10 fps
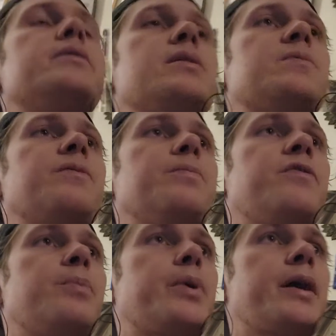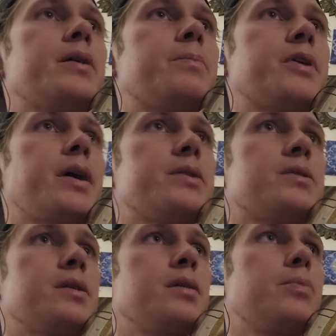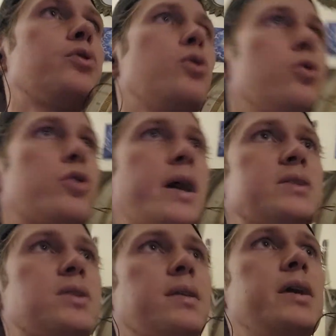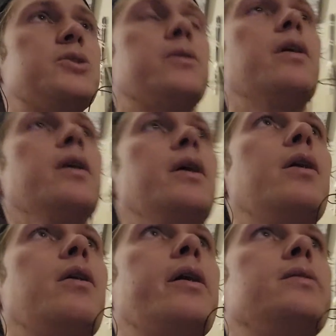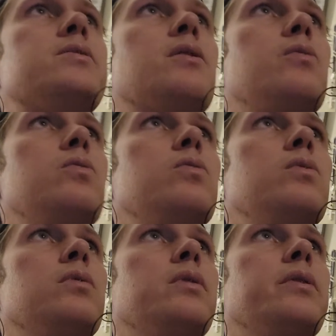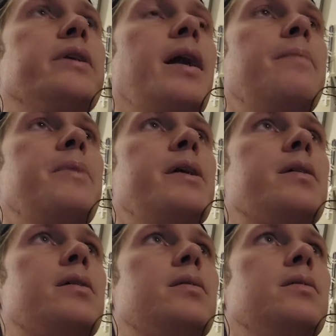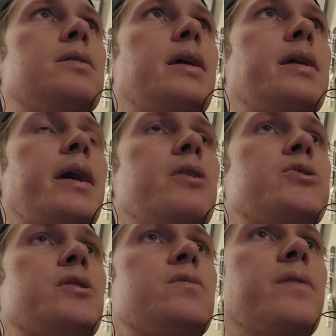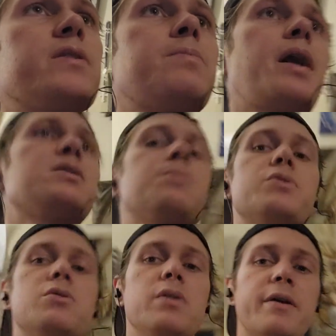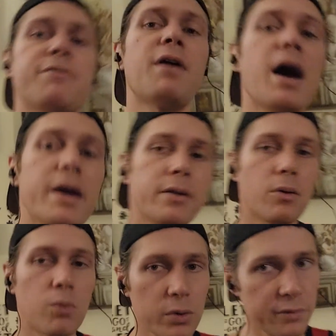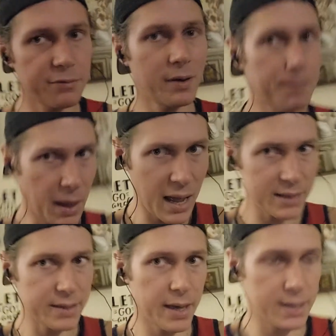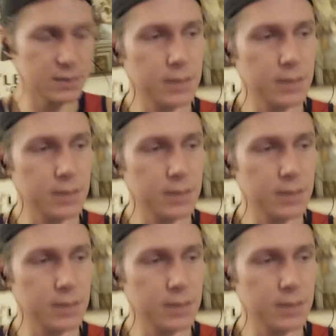Tips for procrastination. All right. So you gotta make taking care of shit as fun as possible. So like, find a really fun podcast,